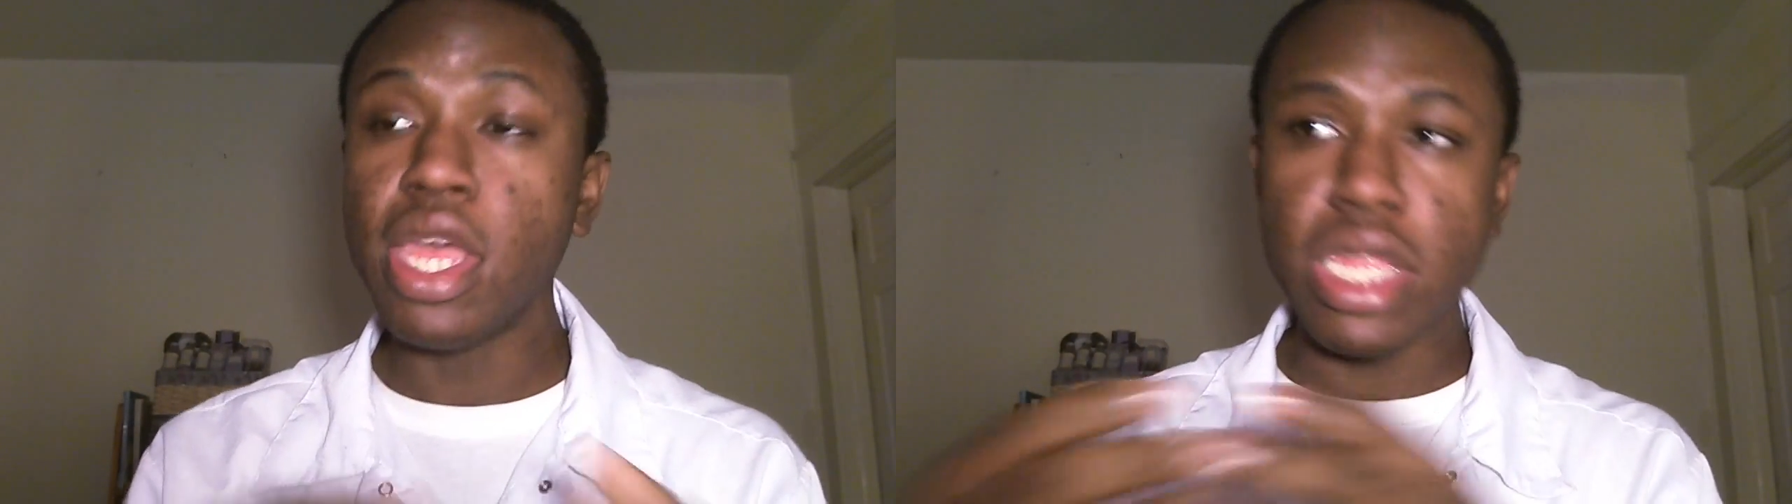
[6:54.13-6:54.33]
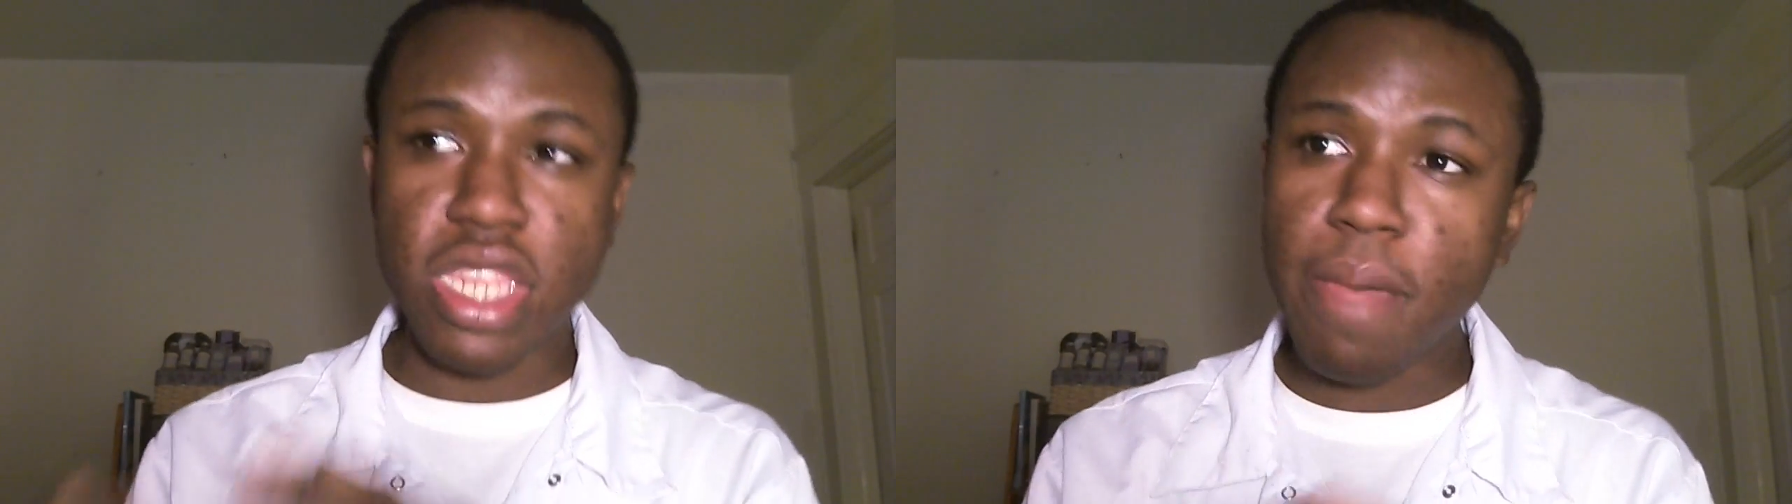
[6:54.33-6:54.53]

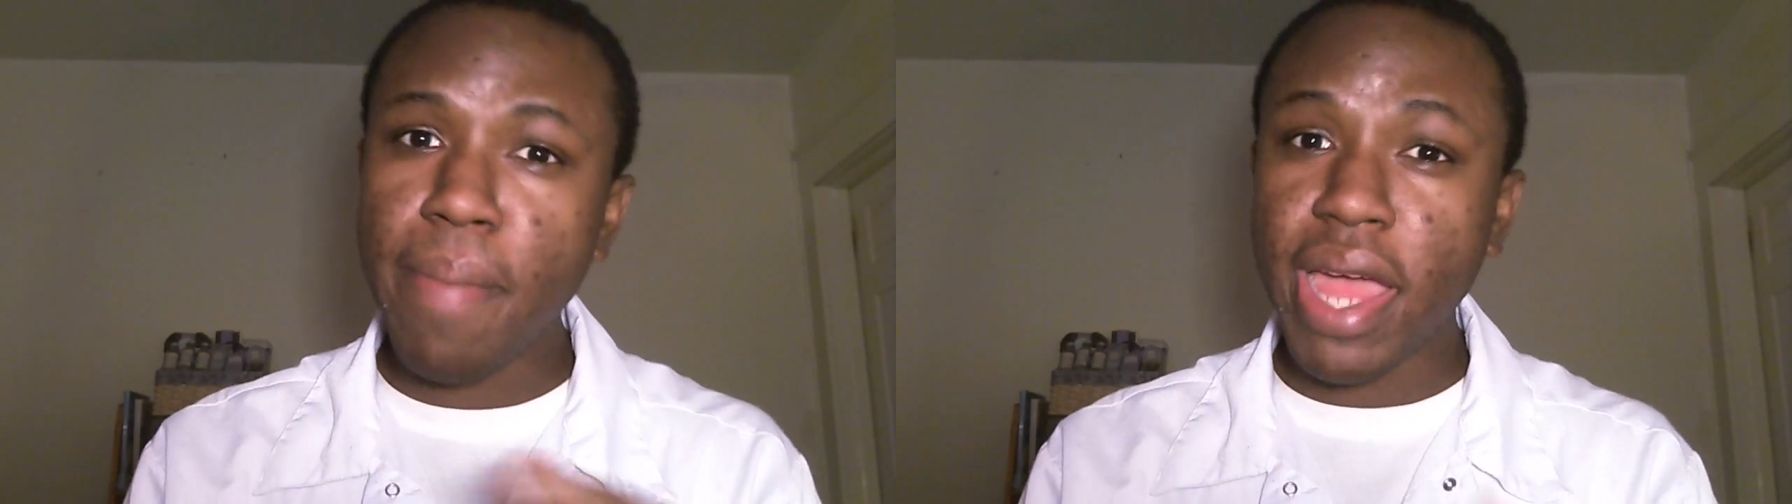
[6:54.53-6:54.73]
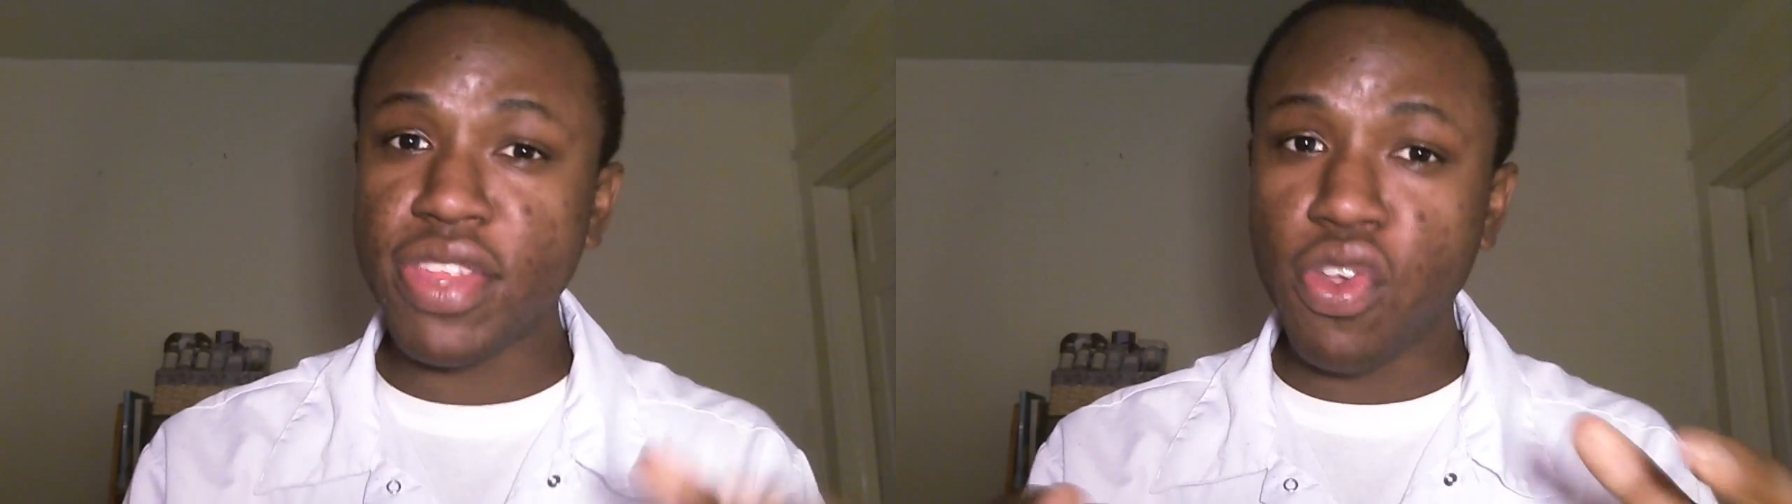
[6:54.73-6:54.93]

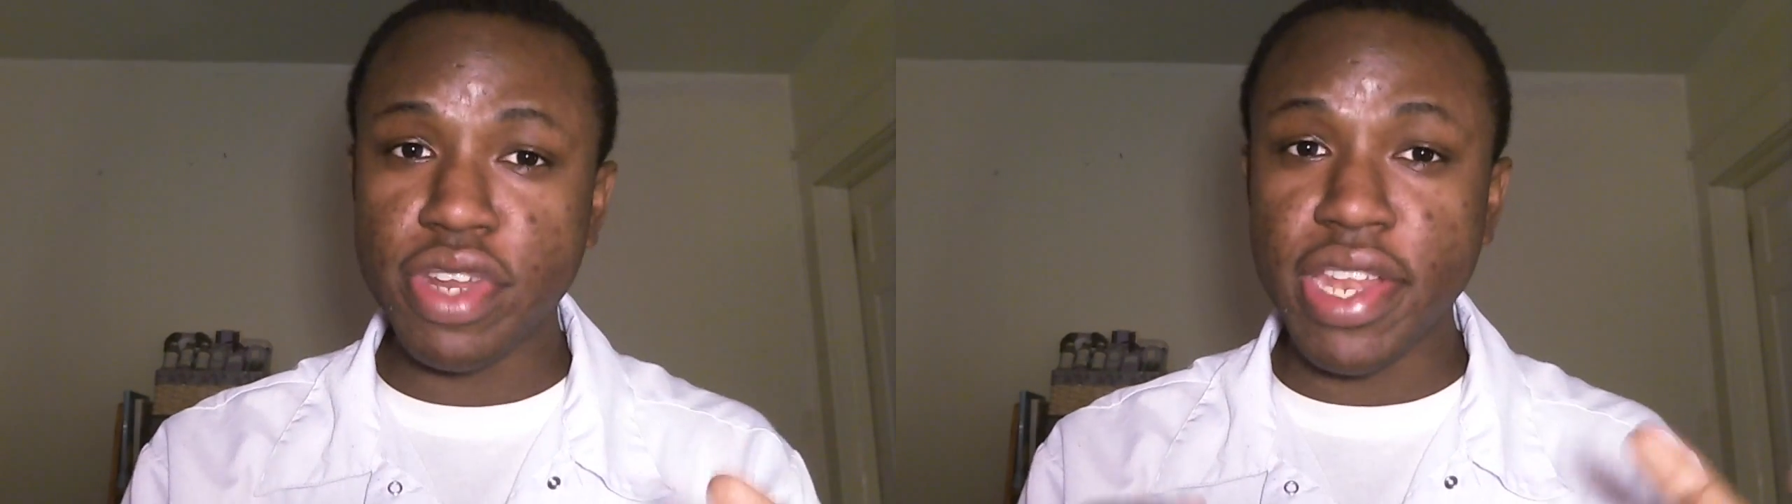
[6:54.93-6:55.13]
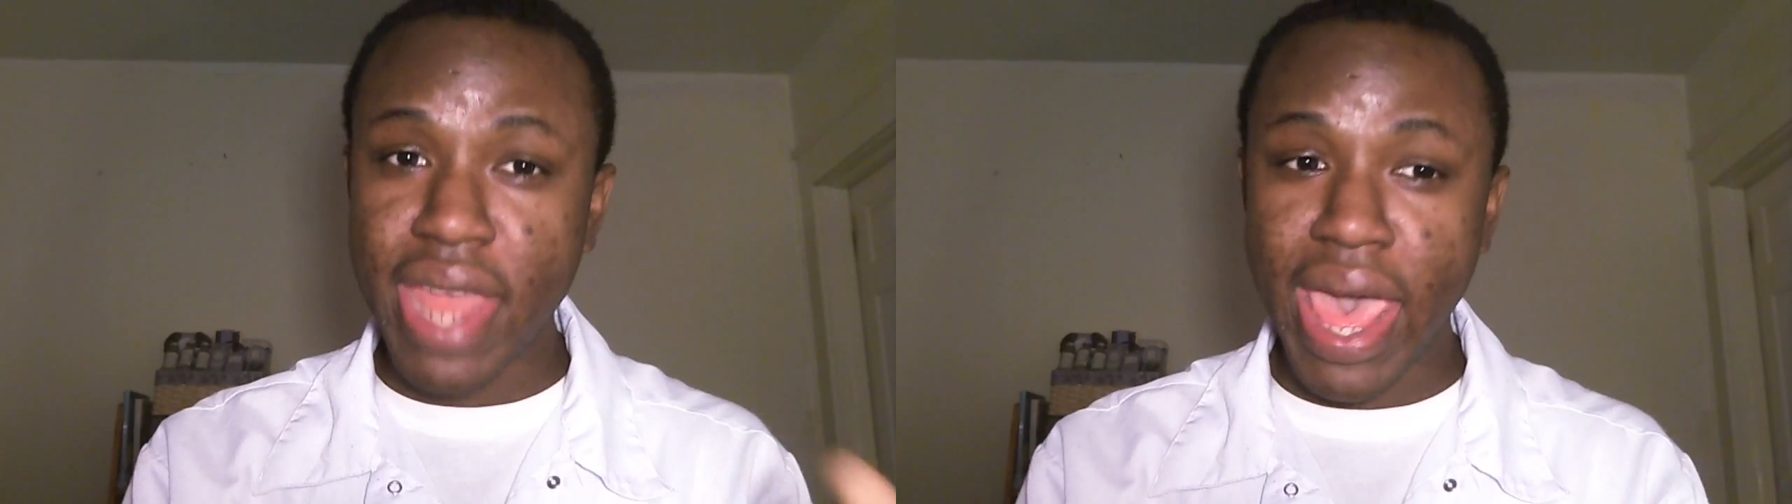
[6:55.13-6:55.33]
Somebody's
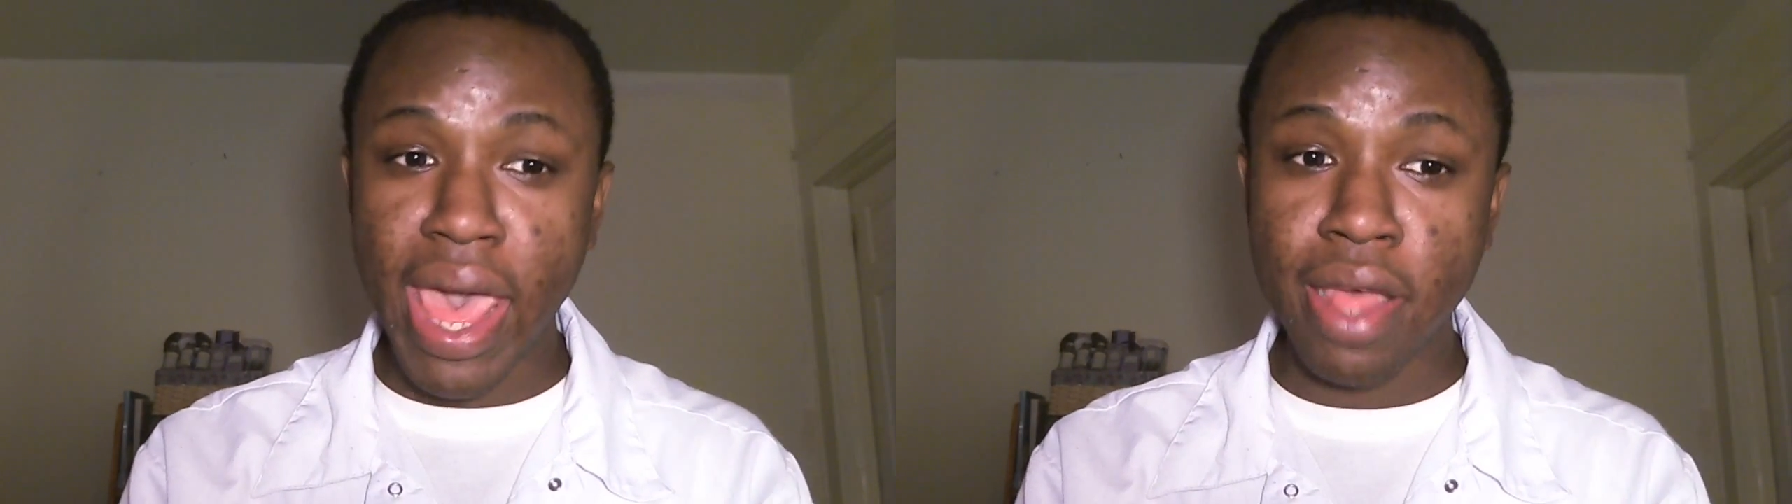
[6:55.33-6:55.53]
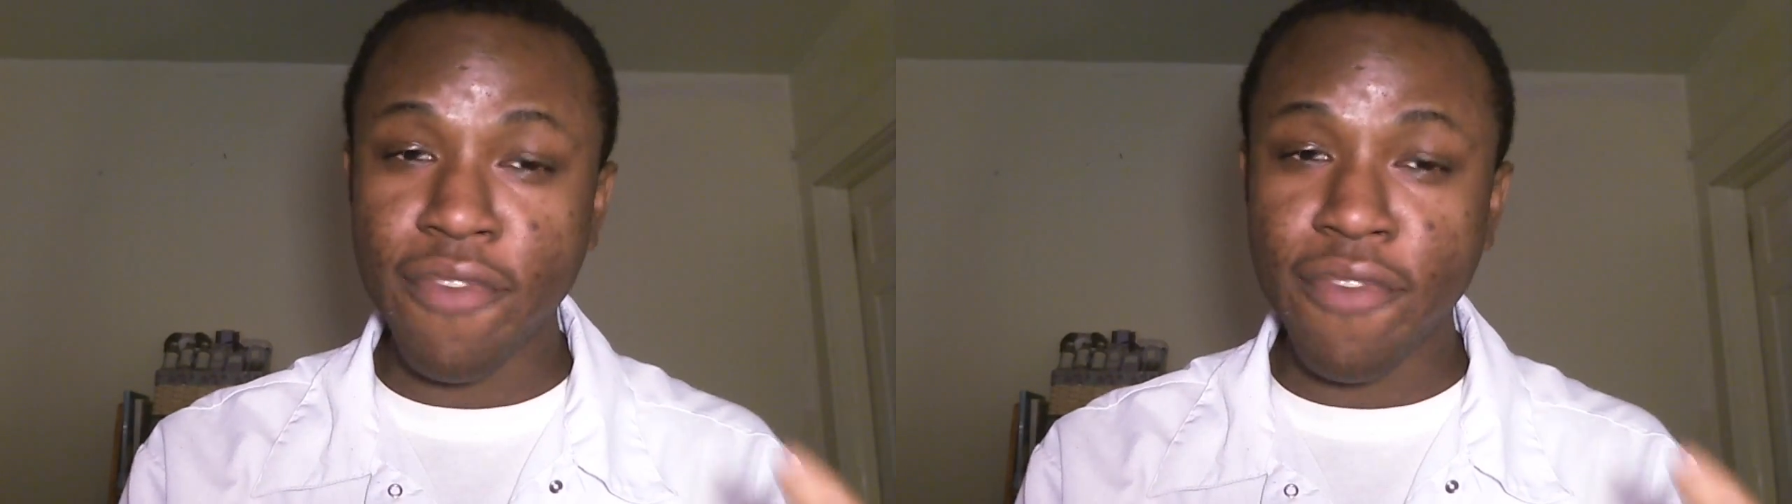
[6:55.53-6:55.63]
going to die.